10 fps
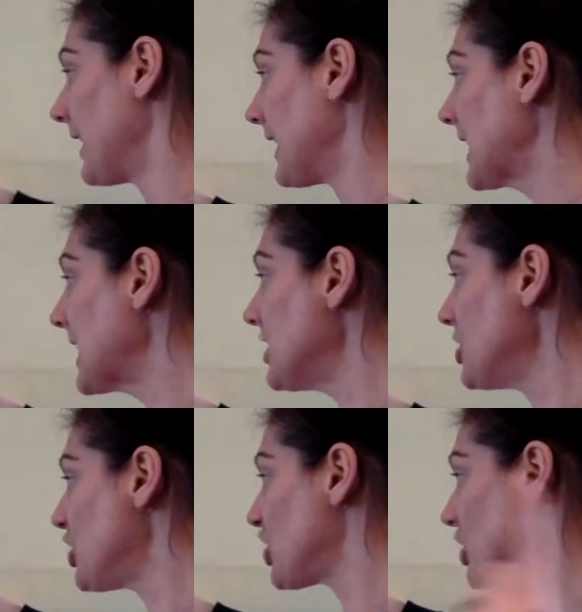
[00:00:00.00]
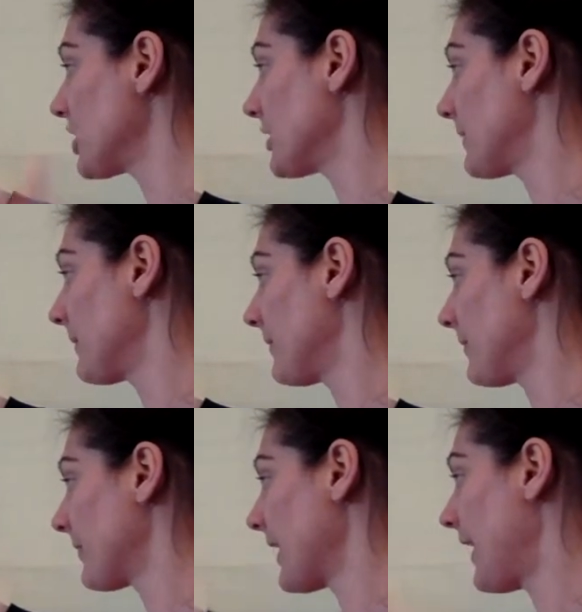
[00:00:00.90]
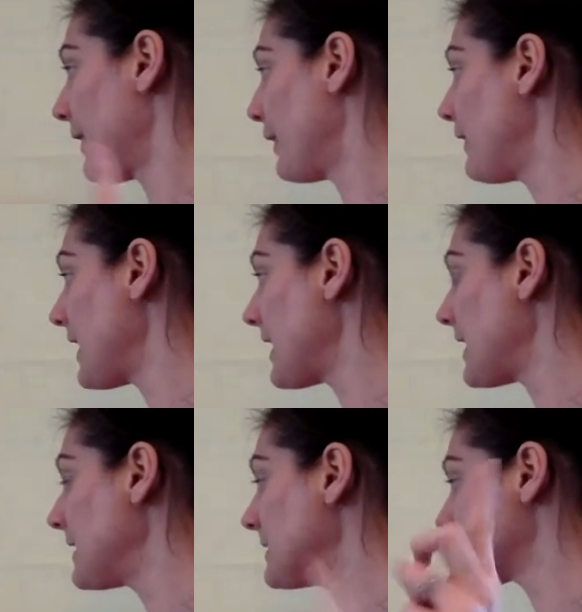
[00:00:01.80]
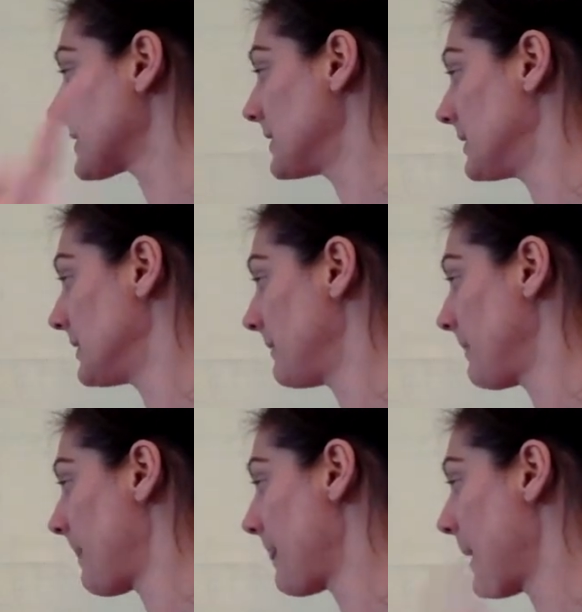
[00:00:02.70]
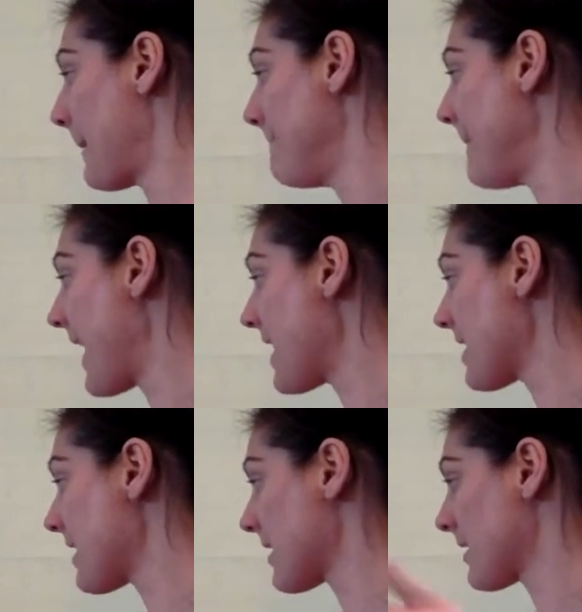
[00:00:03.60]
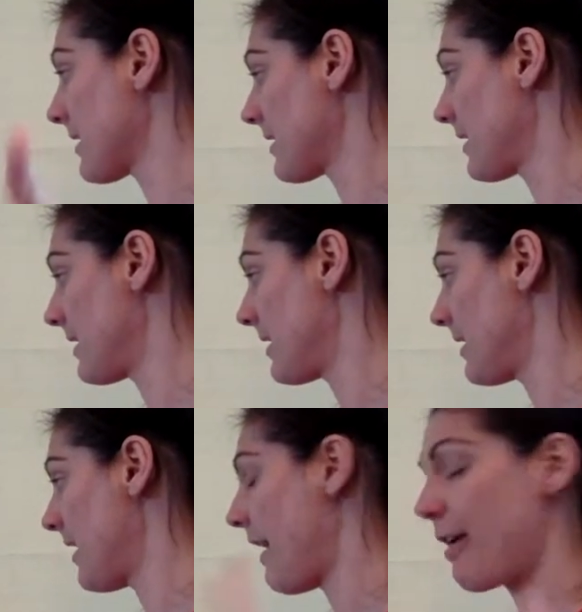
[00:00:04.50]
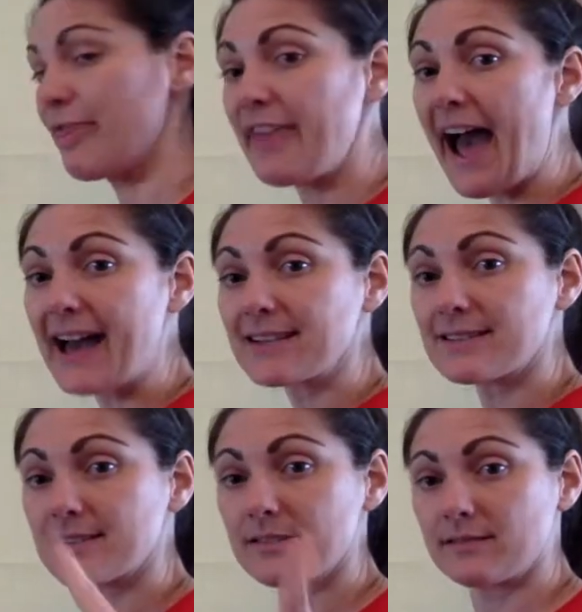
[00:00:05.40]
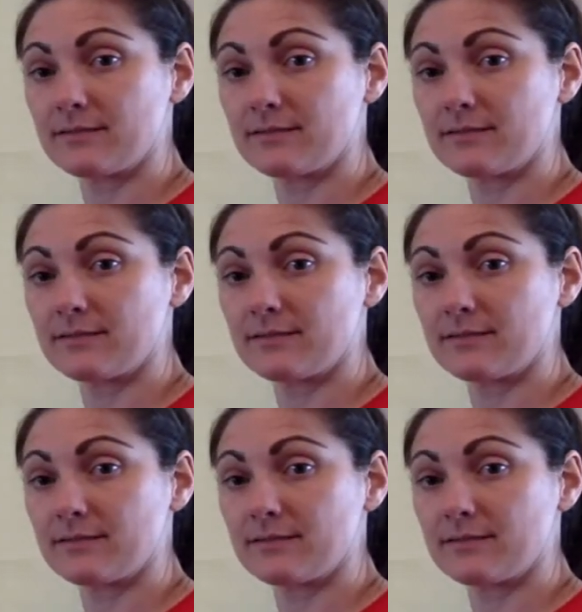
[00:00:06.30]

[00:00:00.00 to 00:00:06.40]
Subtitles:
each, these, make, that.